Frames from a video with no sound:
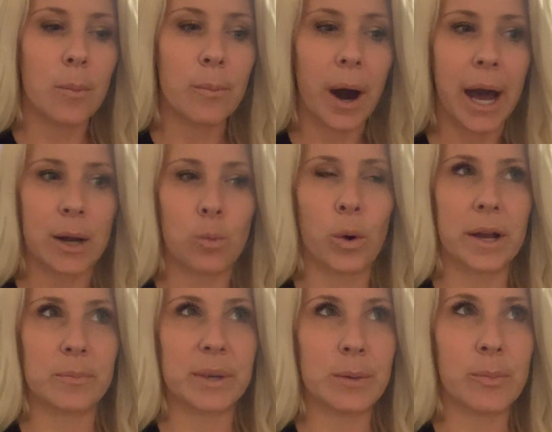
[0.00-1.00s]
But
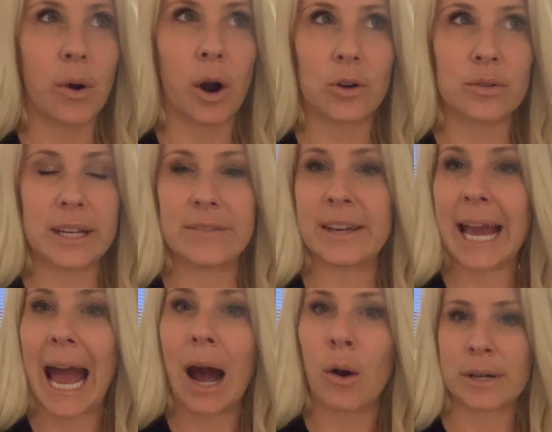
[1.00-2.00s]
what people are leaving
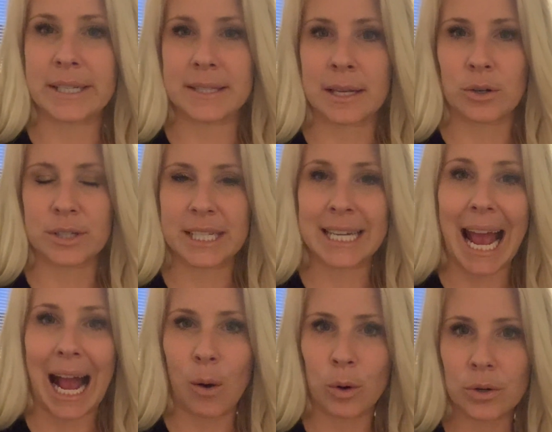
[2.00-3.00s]
out is there was an
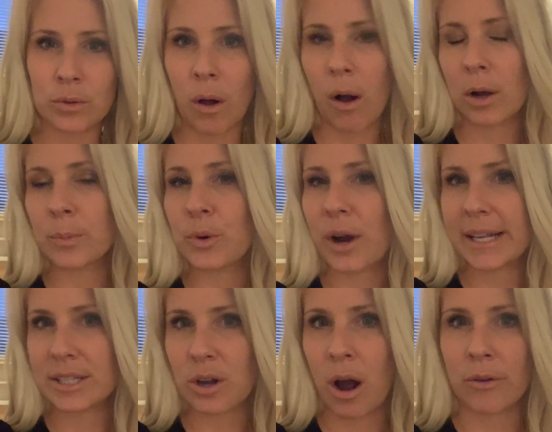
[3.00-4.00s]
hour long
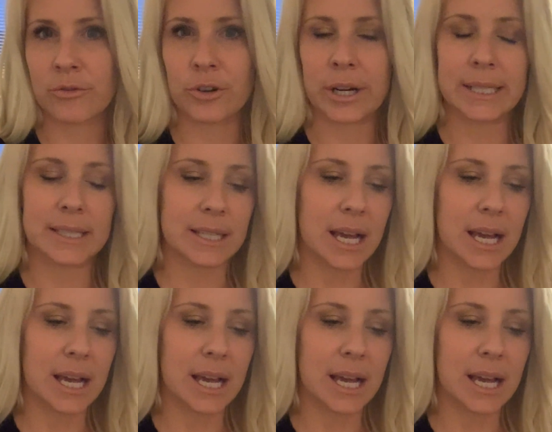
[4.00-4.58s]
press conference